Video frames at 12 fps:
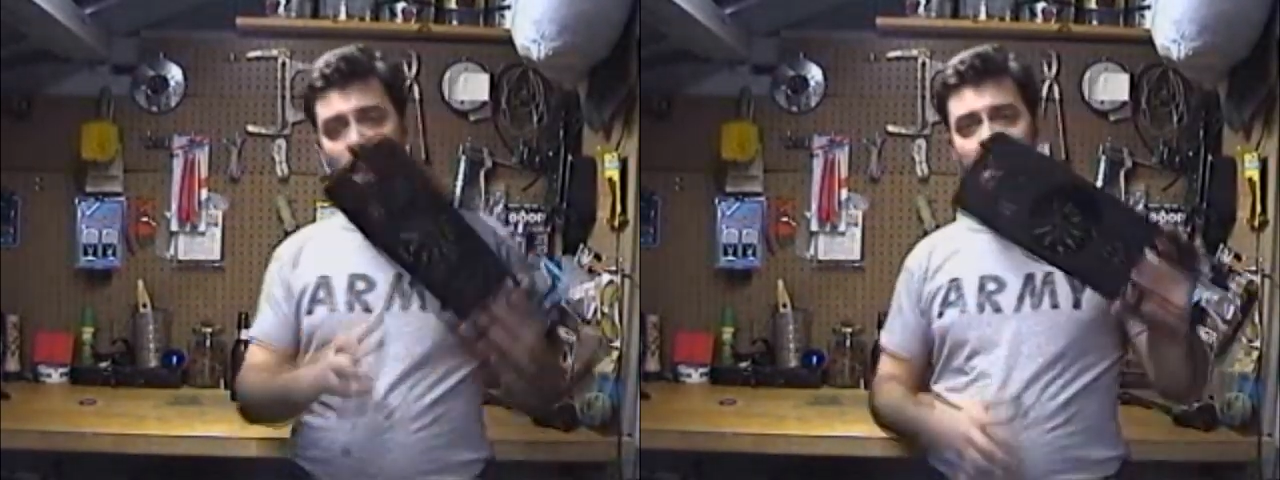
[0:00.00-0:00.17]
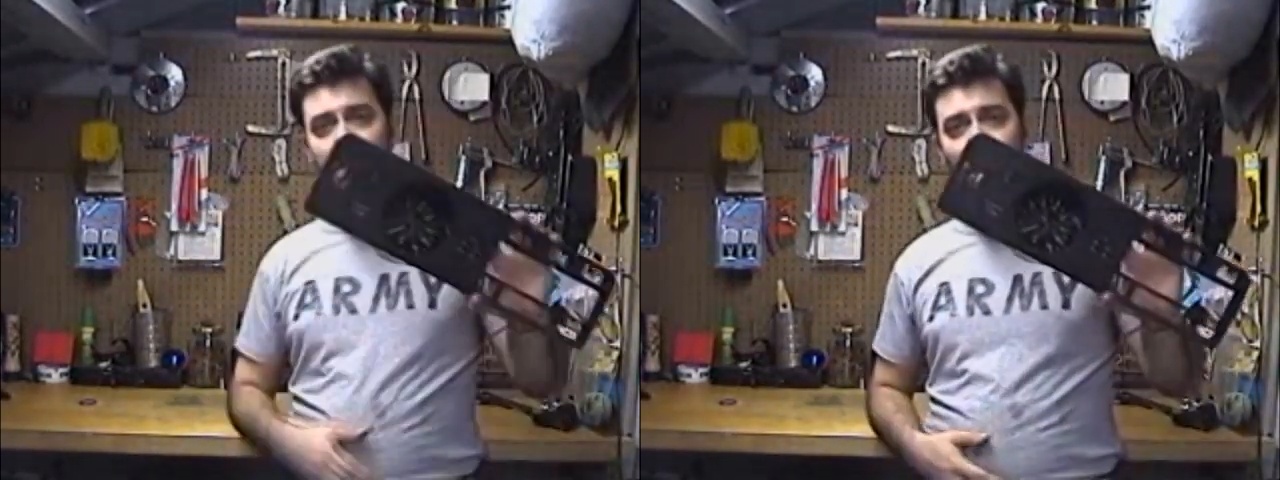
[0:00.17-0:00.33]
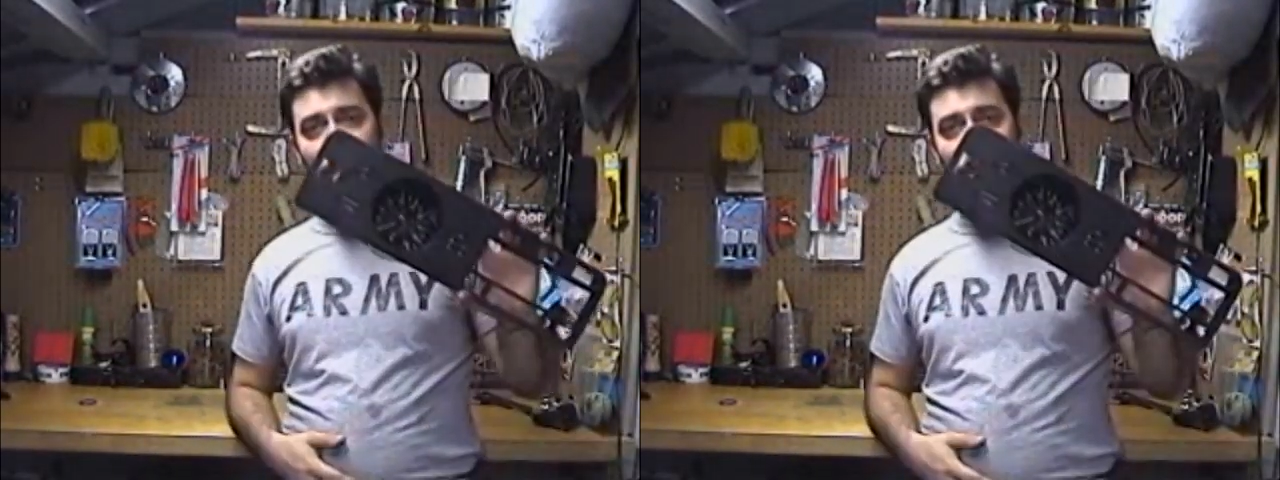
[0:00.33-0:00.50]

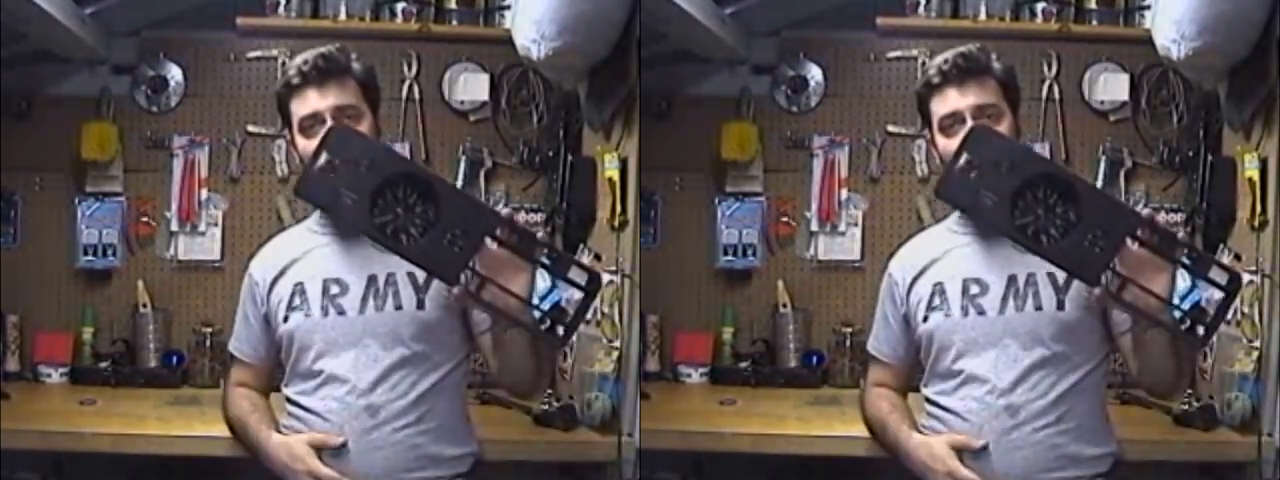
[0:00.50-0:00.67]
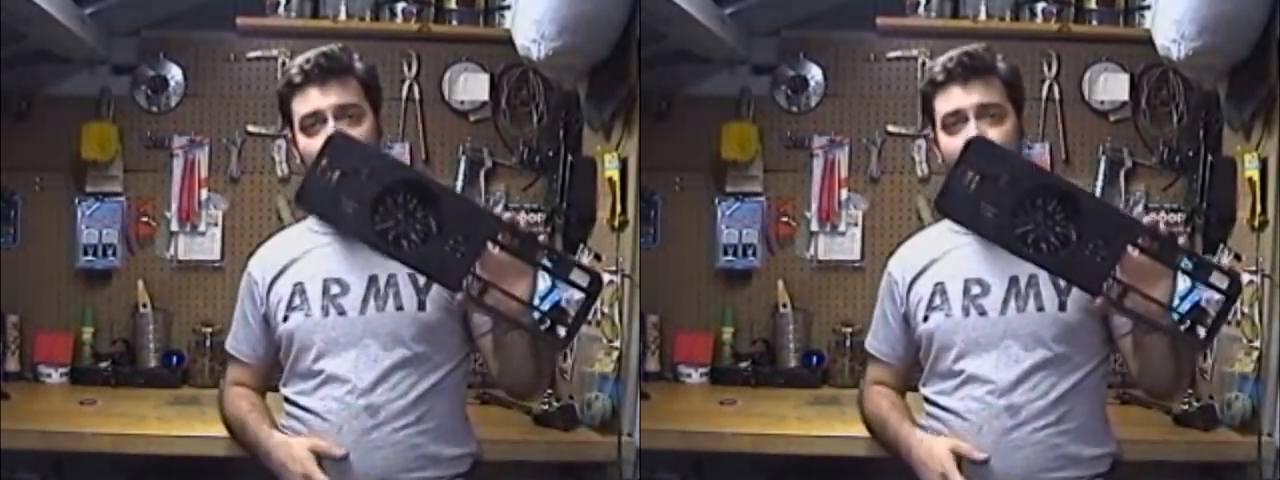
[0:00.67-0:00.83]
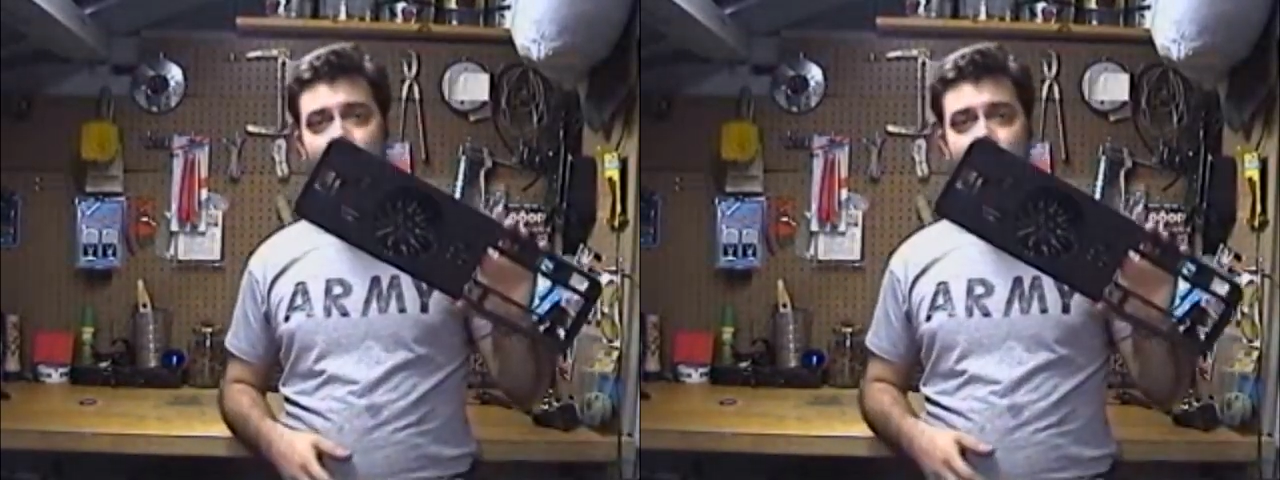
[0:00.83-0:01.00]
let's talk about how
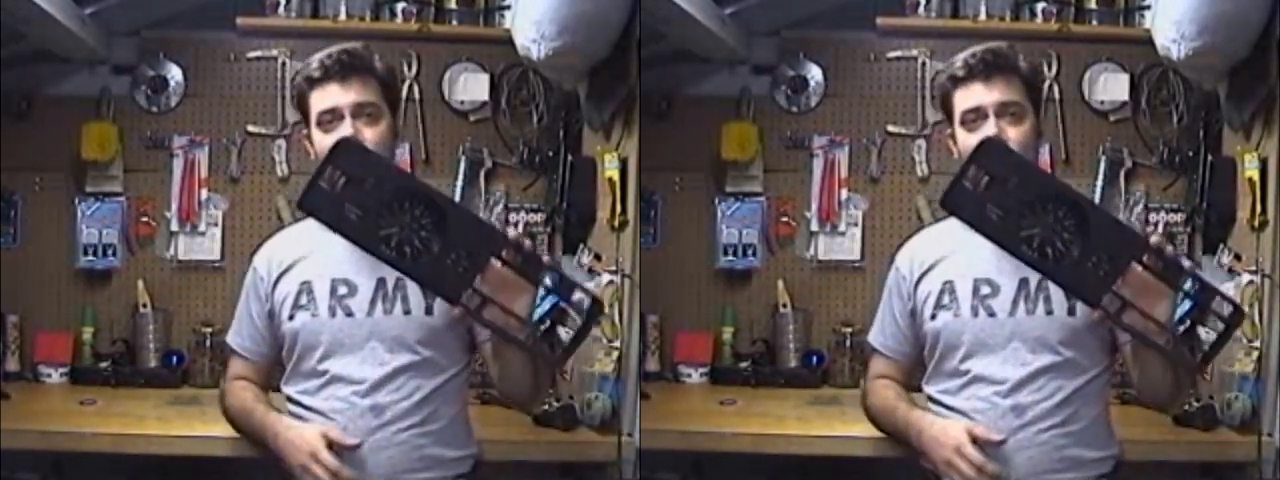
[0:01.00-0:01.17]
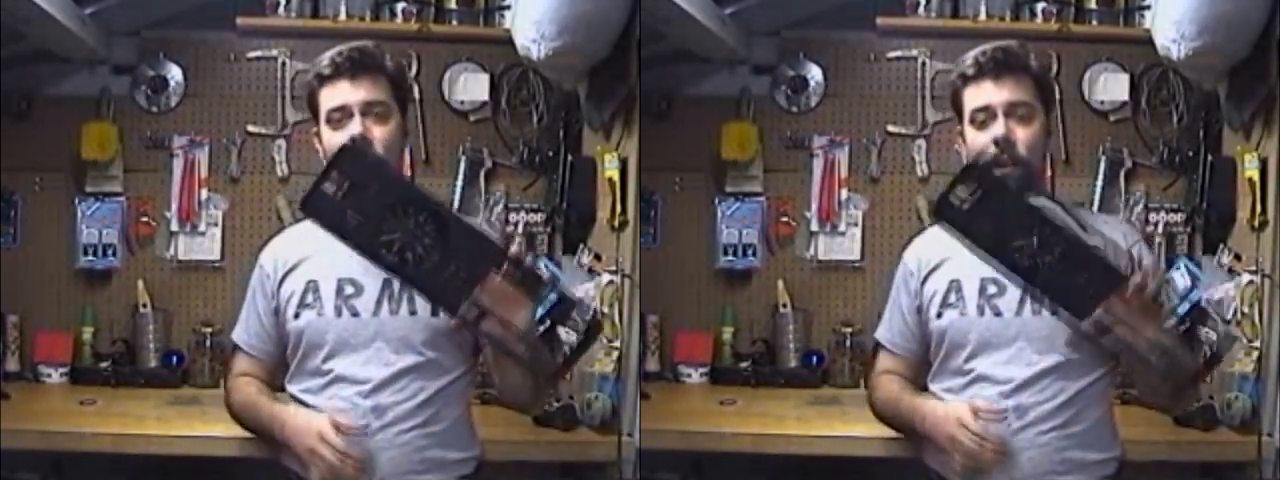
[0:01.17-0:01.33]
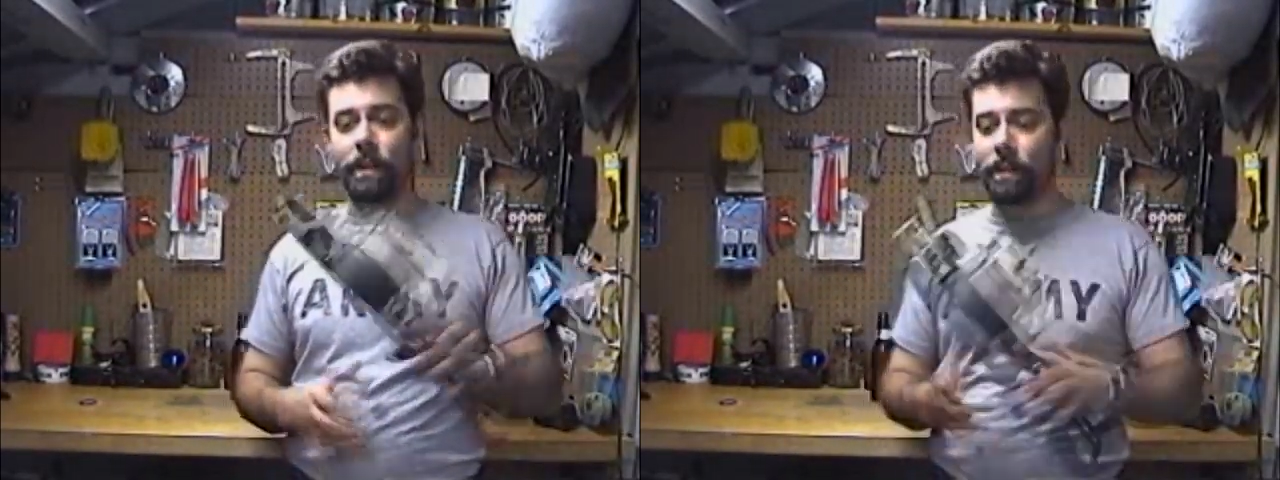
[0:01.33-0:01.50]
we get this thing
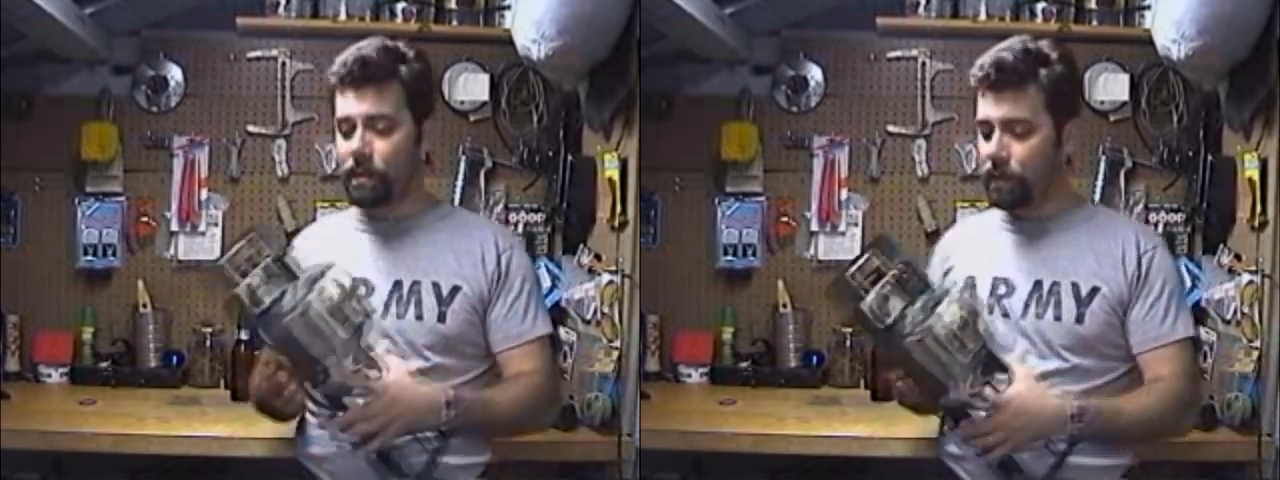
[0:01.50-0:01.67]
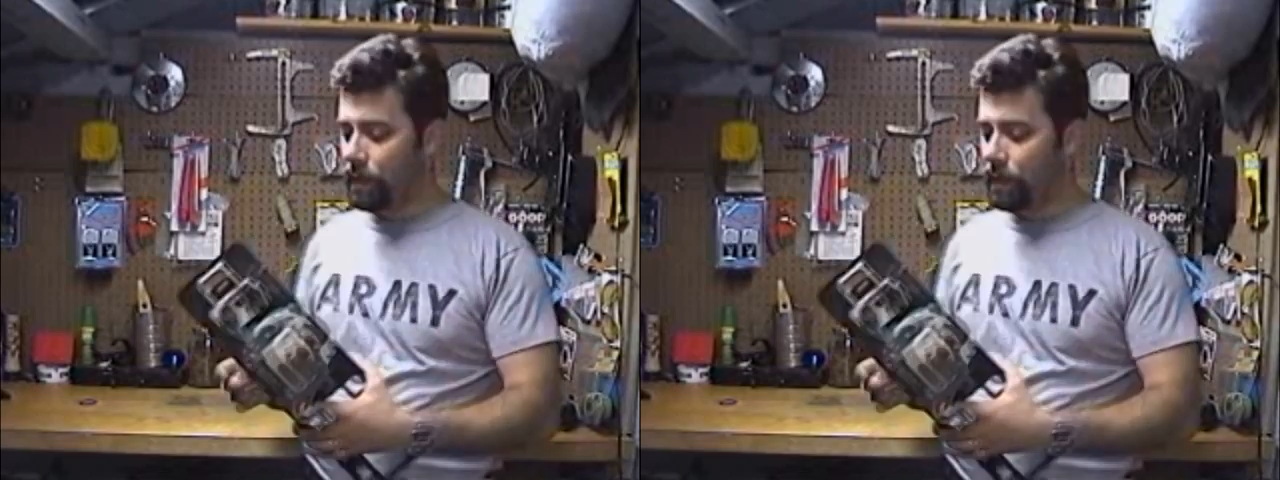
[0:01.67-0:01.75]
out of here.